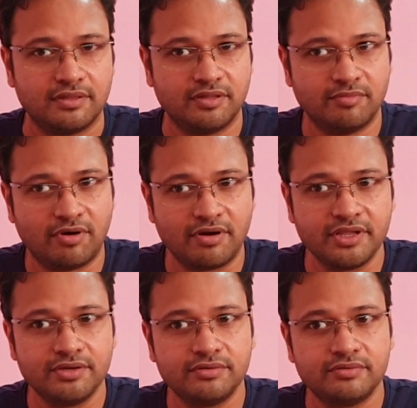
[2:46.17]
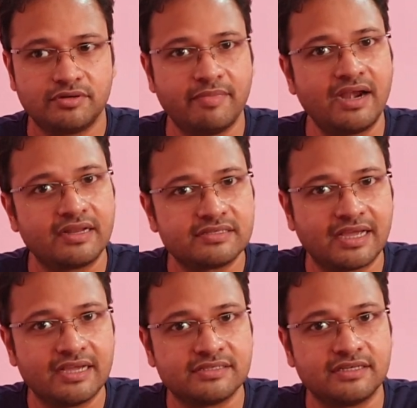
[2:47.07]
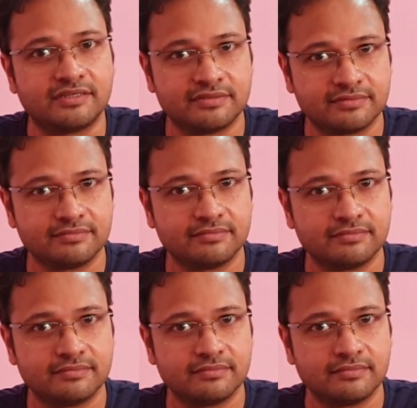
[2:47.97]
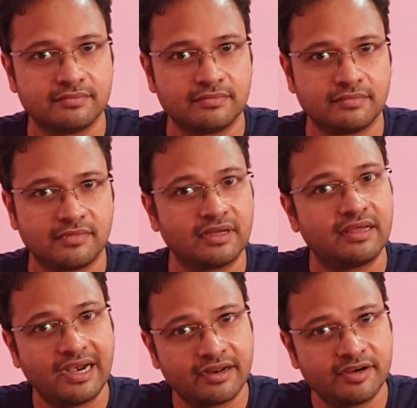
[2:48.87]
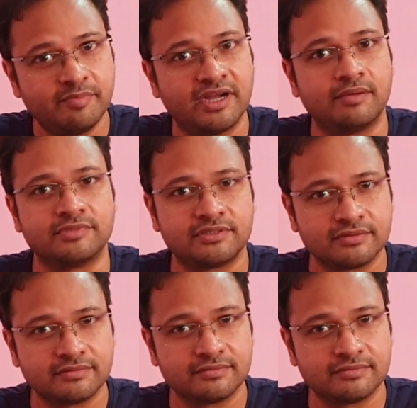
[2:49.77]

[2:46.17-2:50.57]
The more you romanticize it, the greater it becomes.